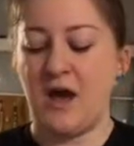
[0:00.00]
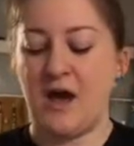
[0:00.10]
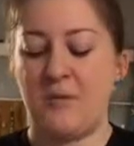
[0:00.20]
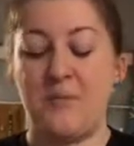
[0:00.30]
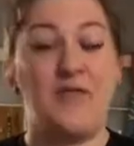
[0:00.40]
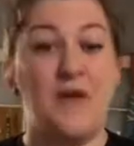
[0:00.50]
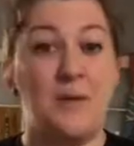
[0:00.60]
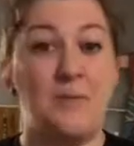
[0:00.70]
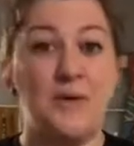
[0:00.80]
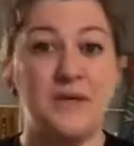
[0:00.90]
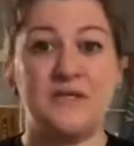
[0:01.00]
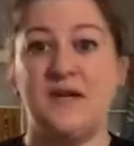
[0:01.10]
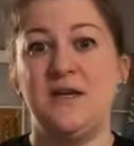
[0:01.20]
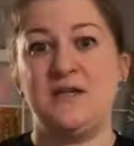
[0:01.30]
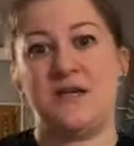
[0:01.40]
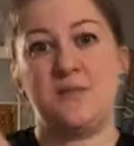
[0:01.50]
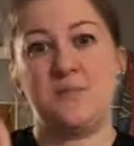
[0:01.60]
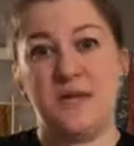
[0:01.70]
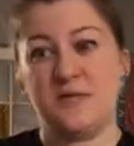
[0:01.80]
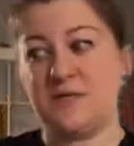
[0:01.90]
At that point, take the
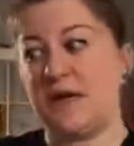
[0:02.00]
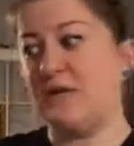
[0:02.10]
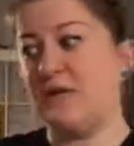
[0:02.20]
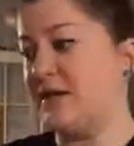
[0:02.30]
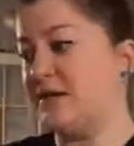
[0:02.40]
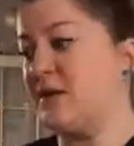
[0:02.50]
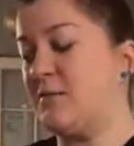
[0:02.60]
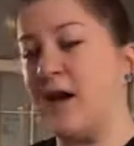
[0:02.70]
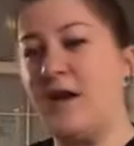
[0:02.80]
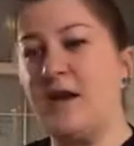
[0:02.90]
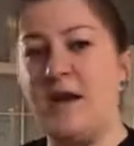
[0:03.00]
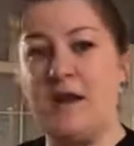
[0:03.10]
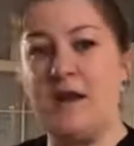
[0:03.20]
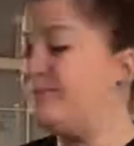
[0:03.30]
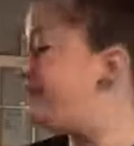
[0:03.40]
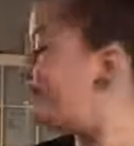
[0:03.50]
potatoes out. I set them on a